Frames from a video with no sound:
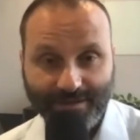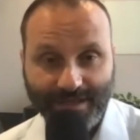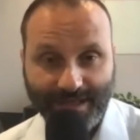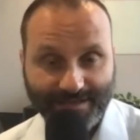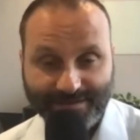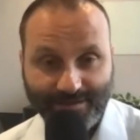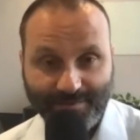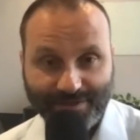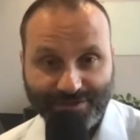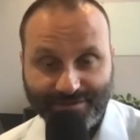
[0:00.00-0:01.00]
has so
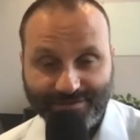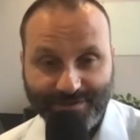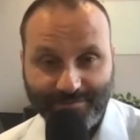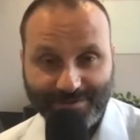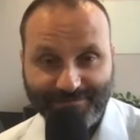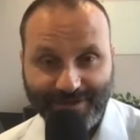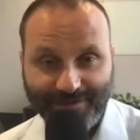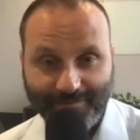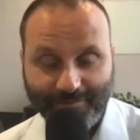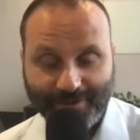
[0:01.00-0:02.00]
much so much
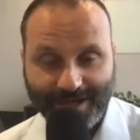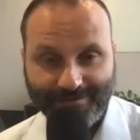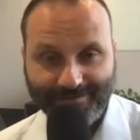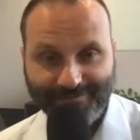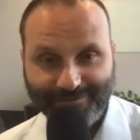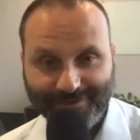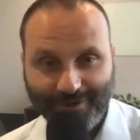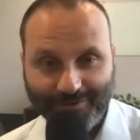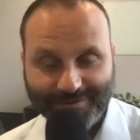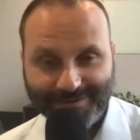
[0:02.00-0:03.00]
value. I mean, we can't ever
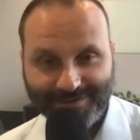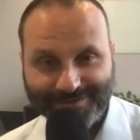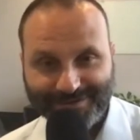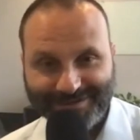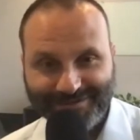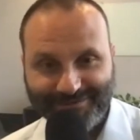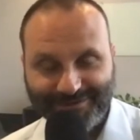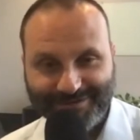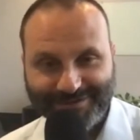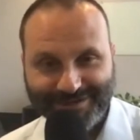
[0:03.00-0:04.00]
know
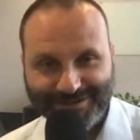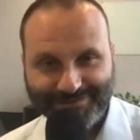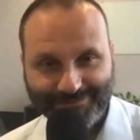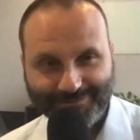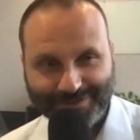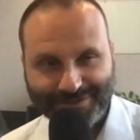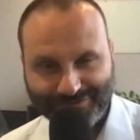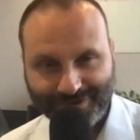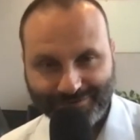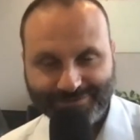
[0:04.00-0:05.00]
scientific research. We'll
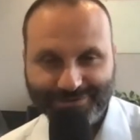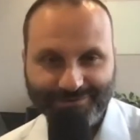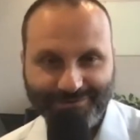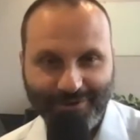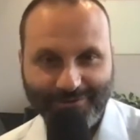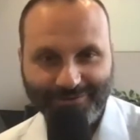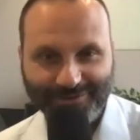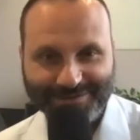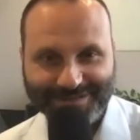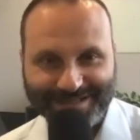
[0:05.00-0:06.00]
struggle to know
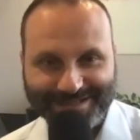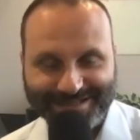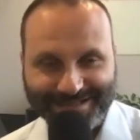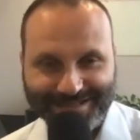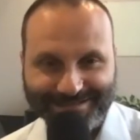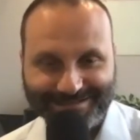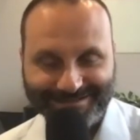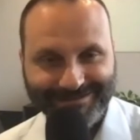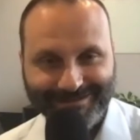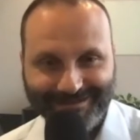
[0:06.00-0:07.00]
lots of these things,
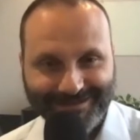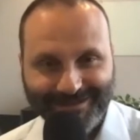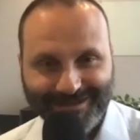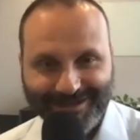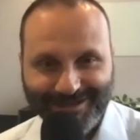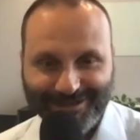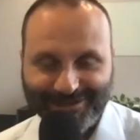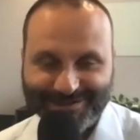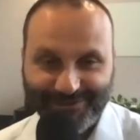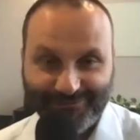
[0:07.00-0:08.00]
and you know,
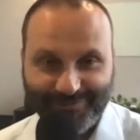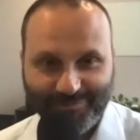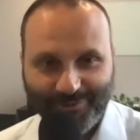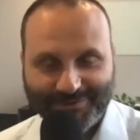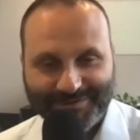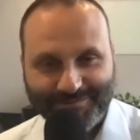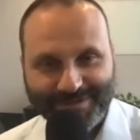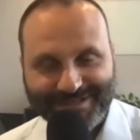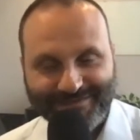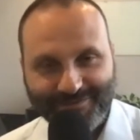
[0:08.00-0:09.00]
self reports are a
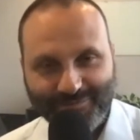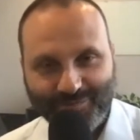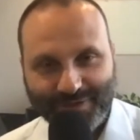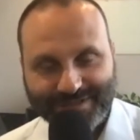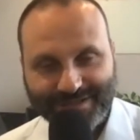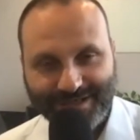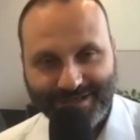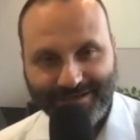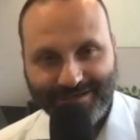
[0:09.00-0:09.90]
bit different. But uh,